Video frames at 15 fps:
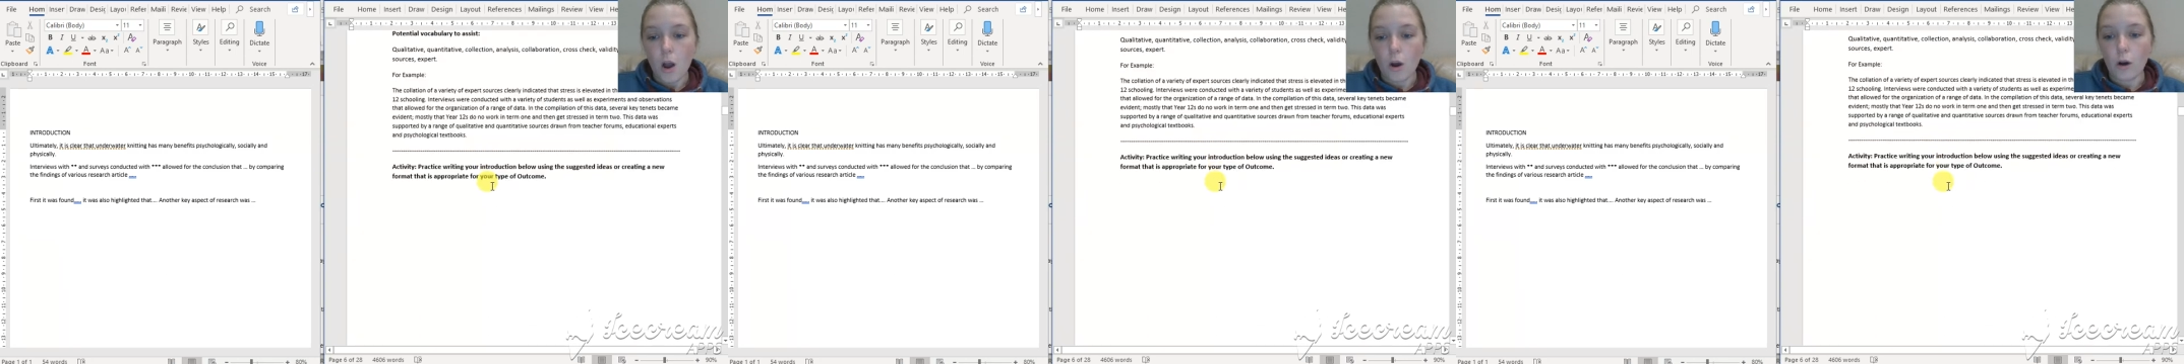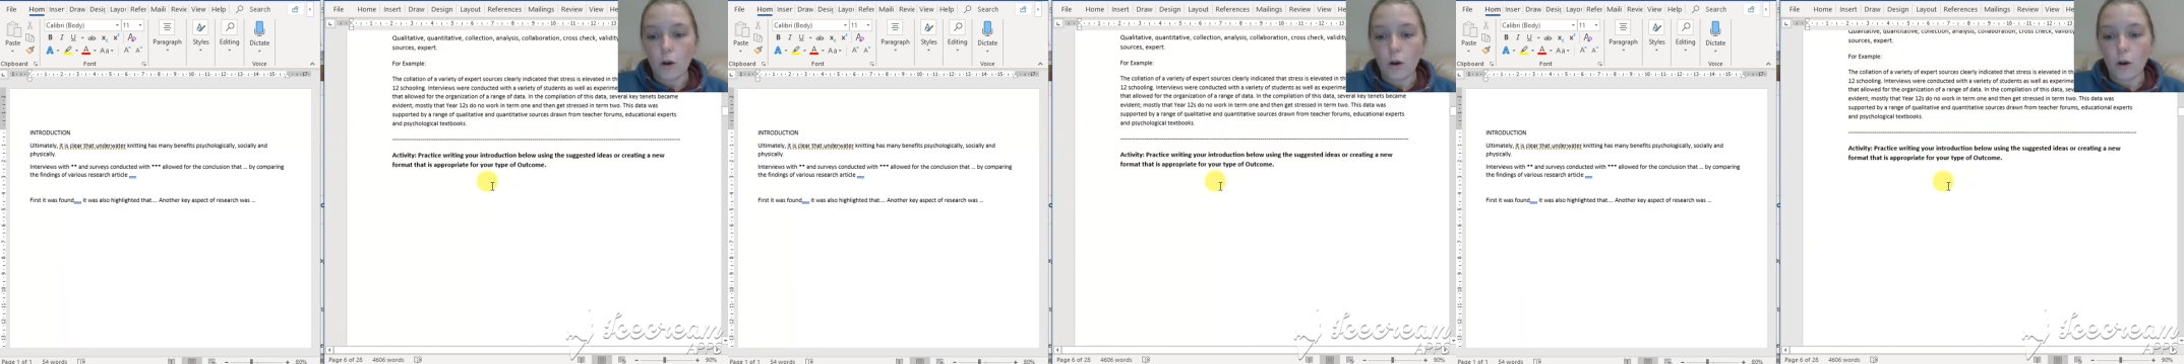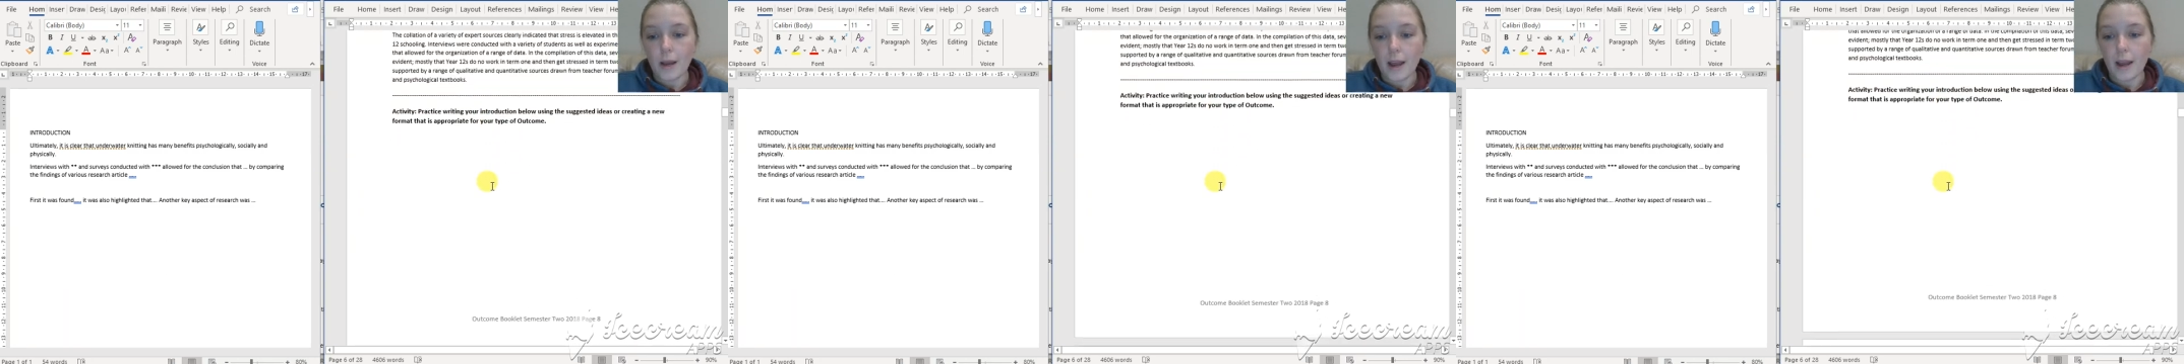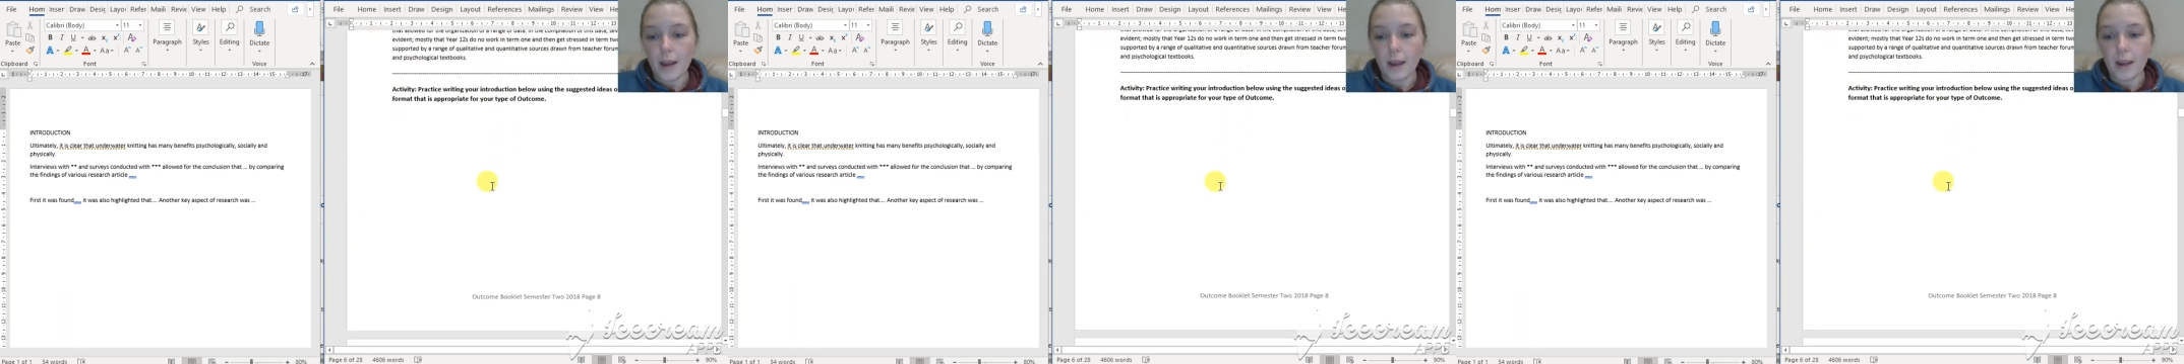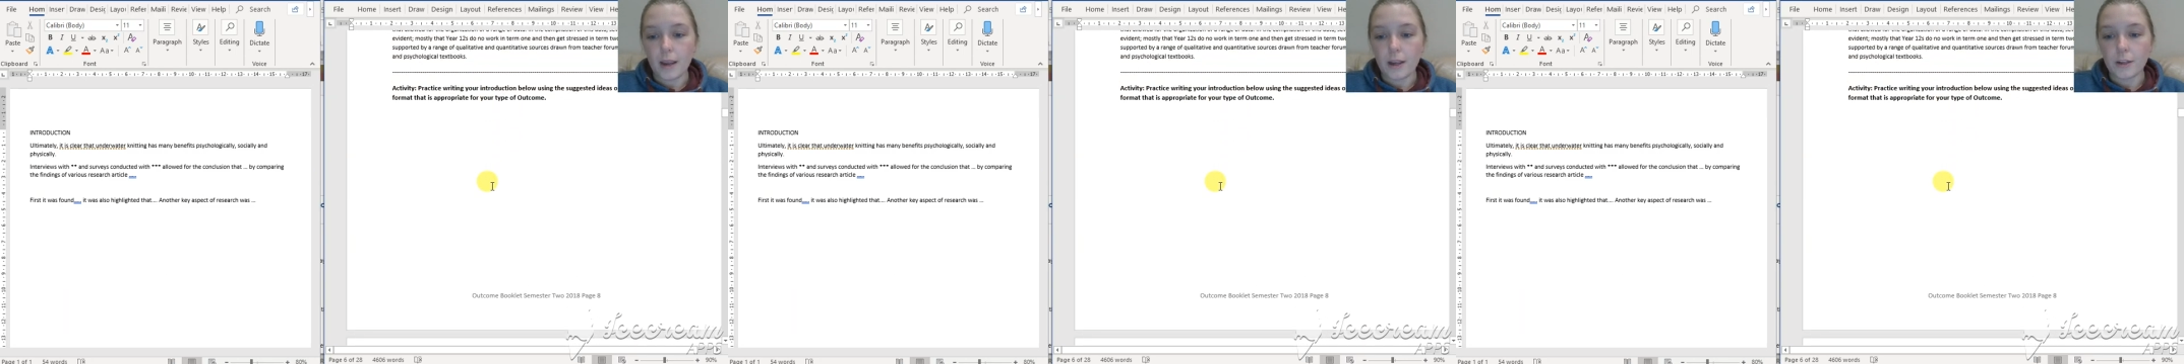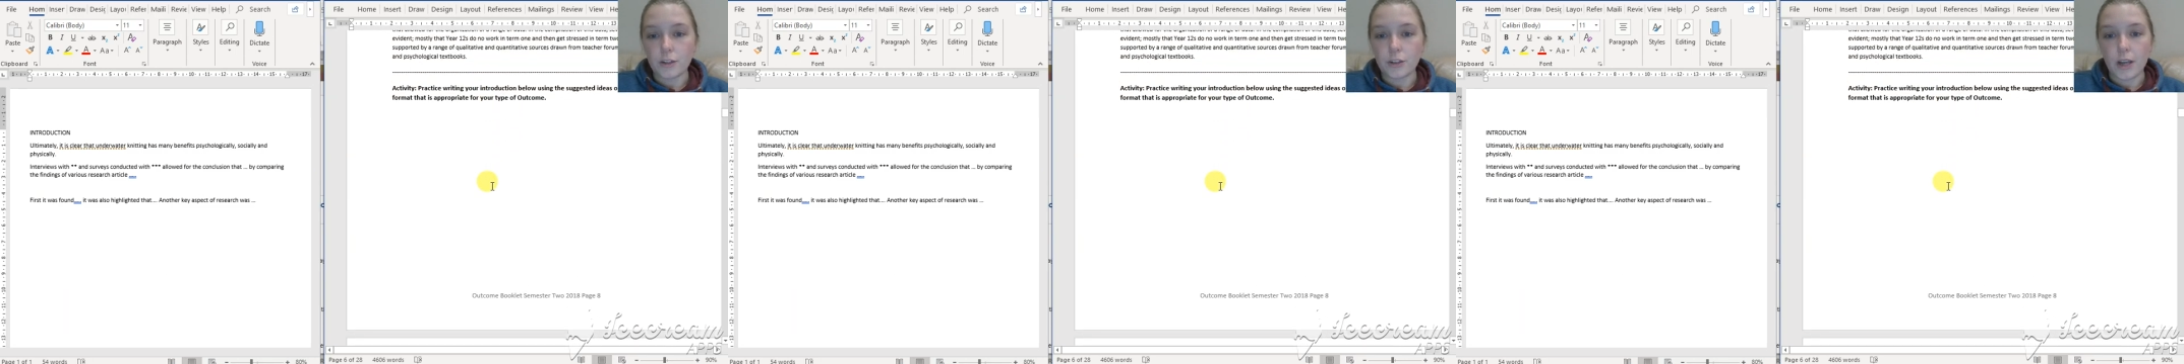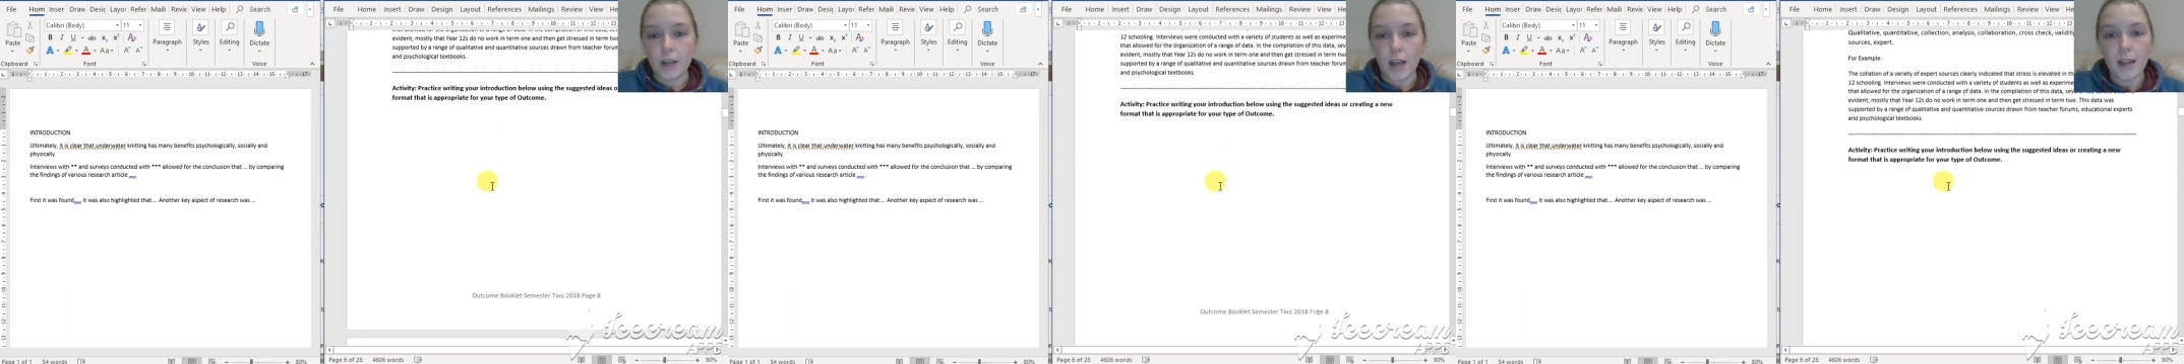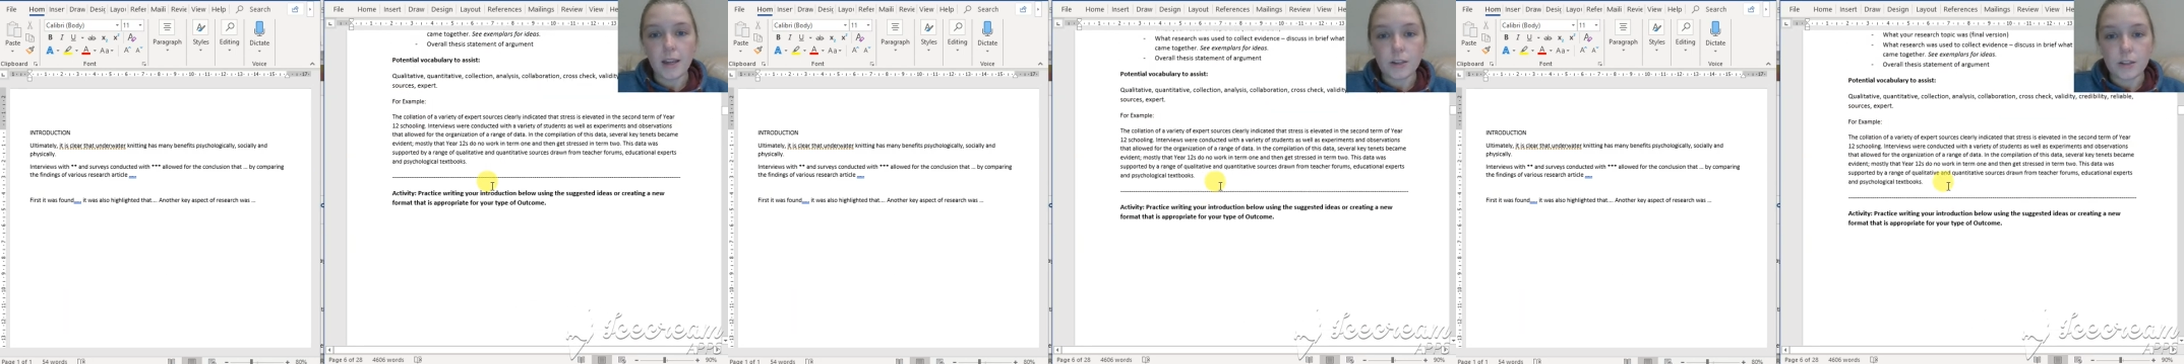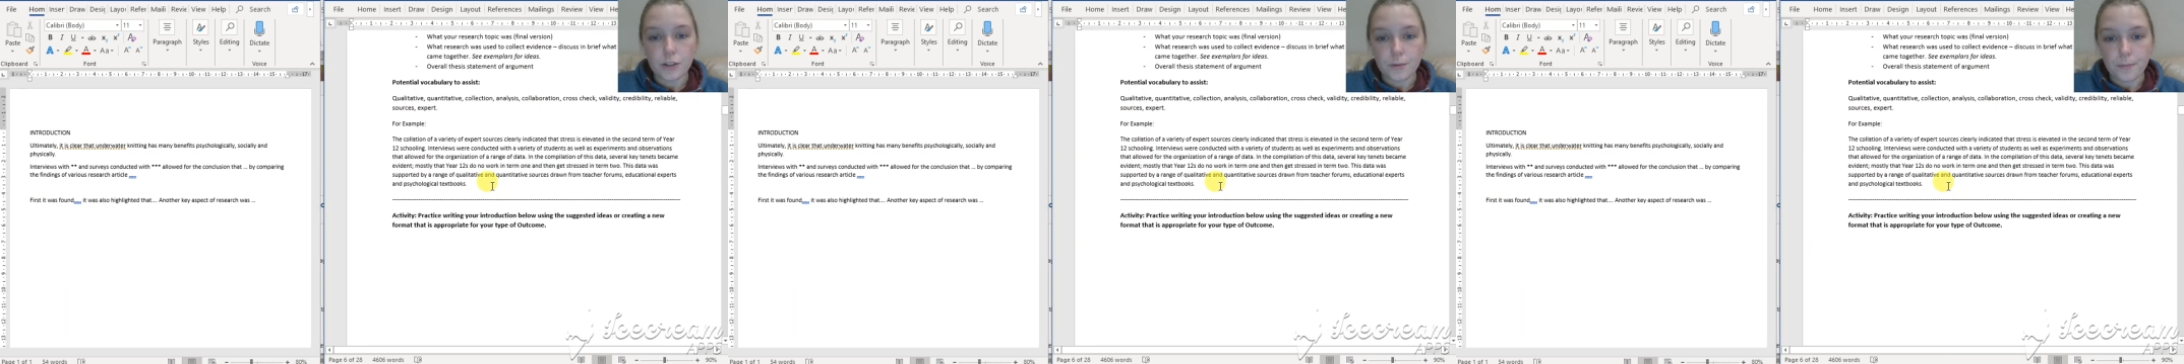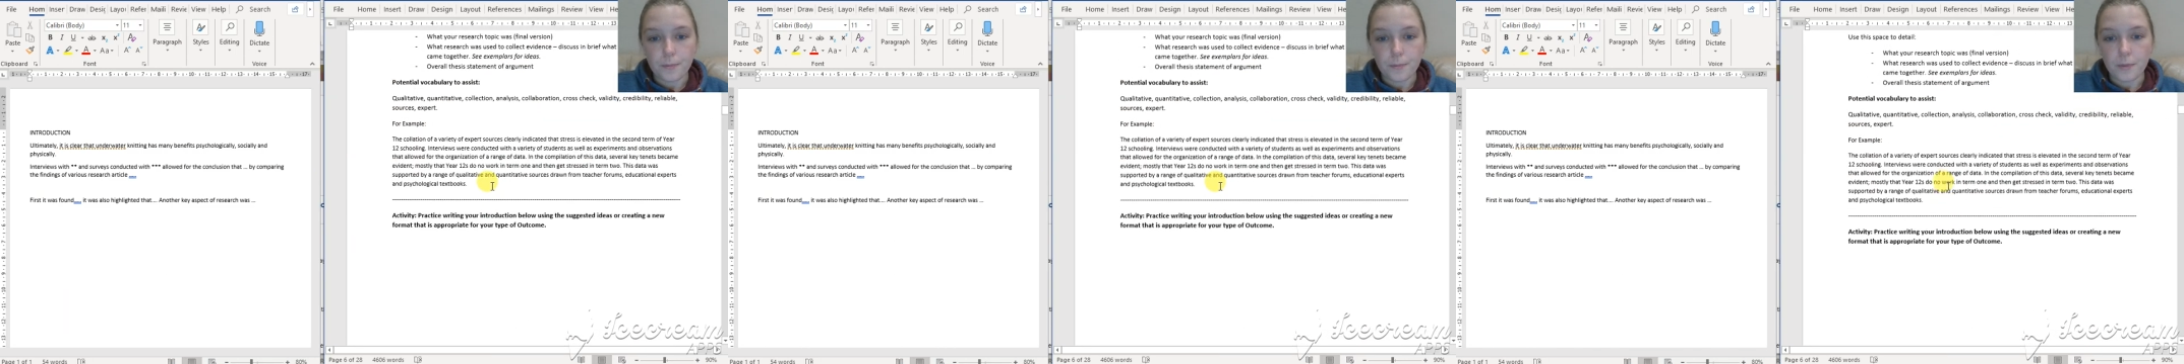on page 8